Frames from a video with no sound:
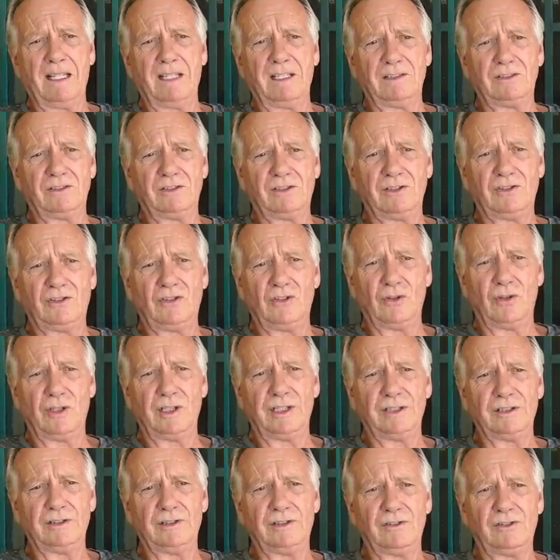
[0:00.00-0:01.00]
to
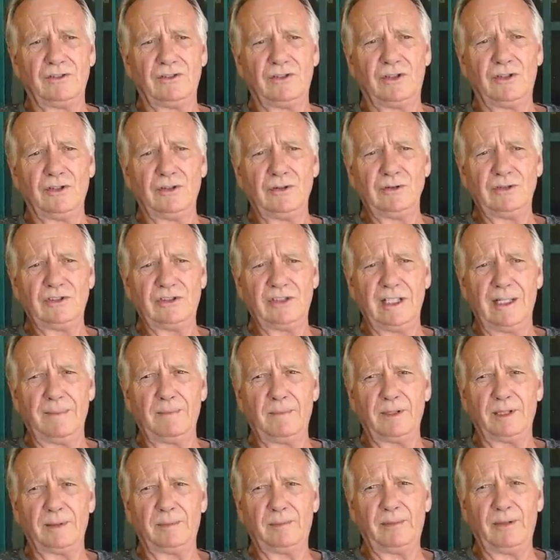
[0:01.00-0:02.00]
join two
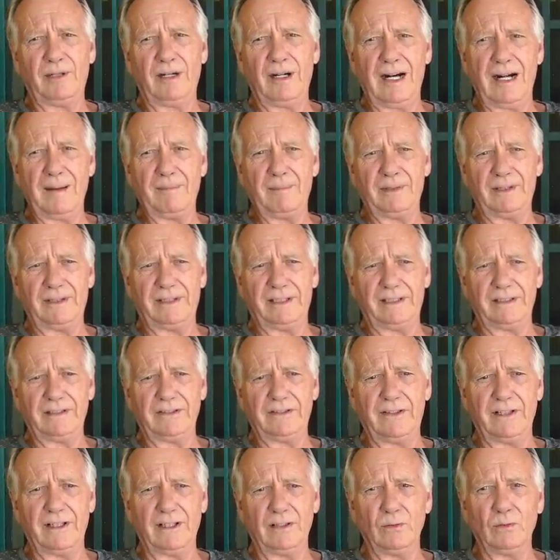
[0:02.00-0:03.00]
separate properties,
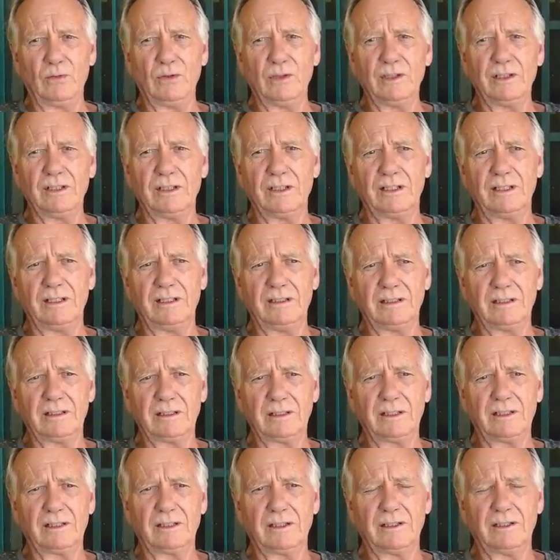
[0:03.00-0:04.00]
there were
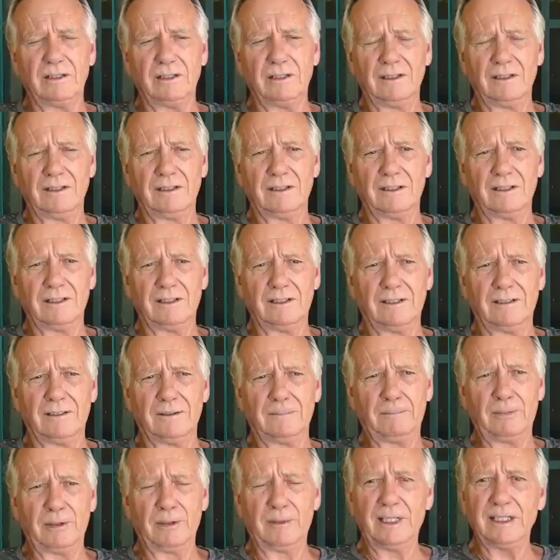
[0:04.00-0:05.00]

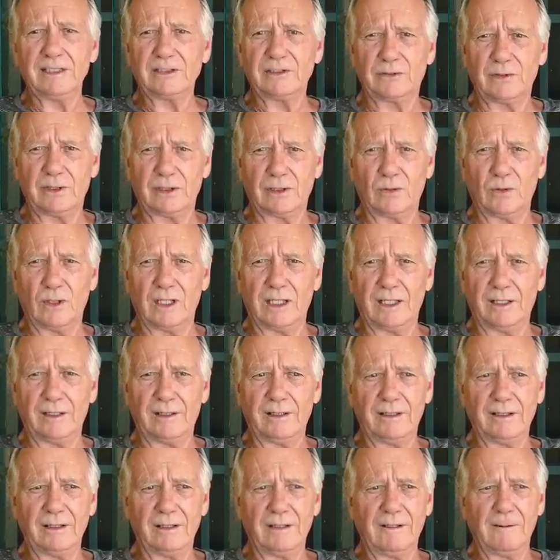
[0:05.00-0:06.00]
permits required.
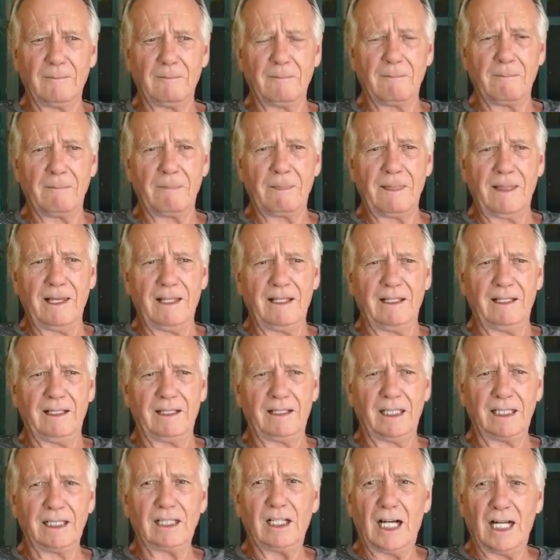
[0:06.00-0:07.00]

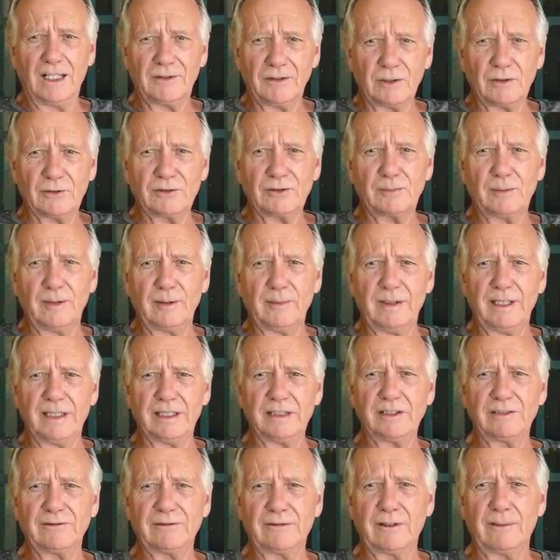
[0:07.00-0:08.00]
And I got those
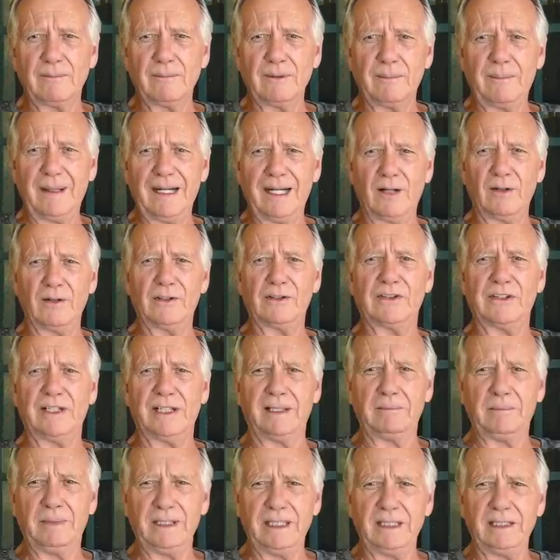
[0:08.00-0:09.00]
permits from the powers
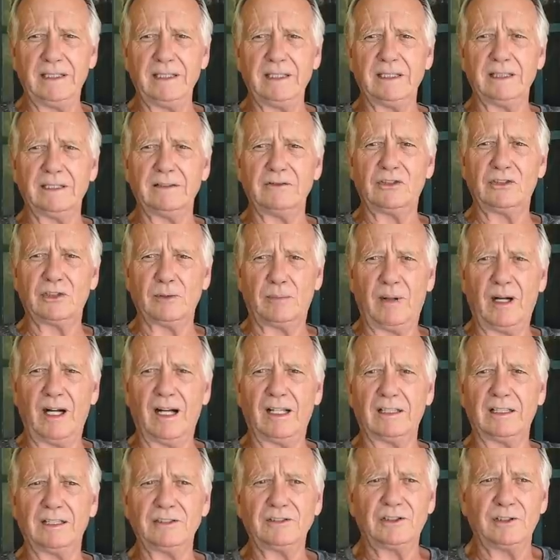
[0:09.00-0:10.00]
that be in
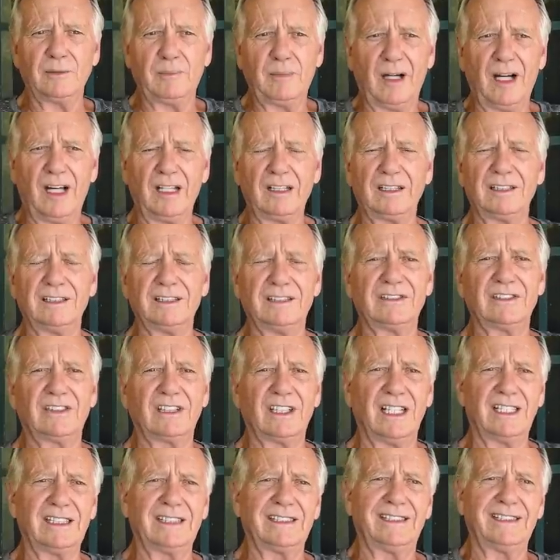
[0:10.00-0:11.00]
Chapala. Chapala is
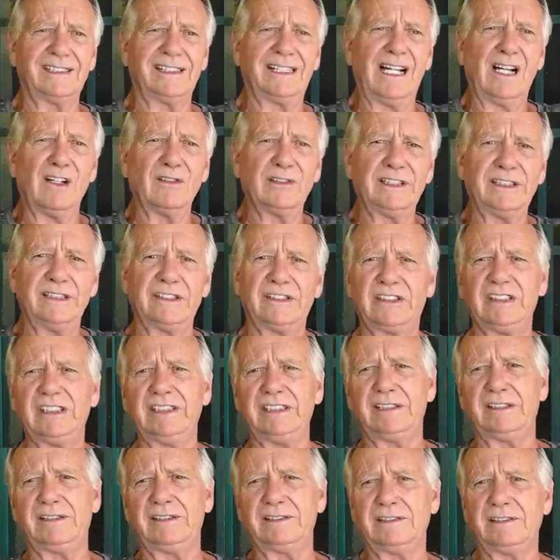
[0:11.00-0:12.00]
like the county
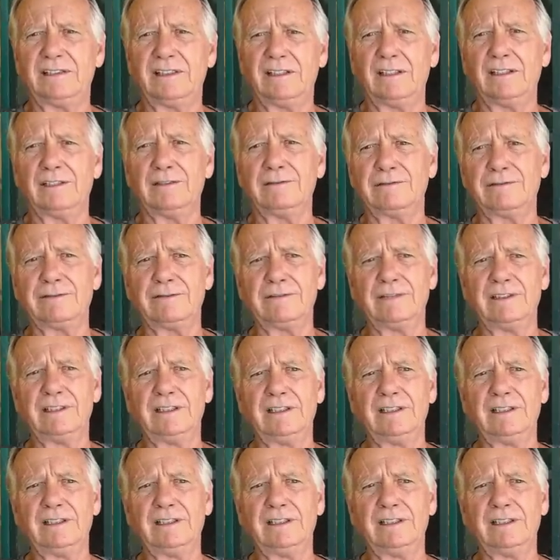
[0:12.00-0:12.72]
seat of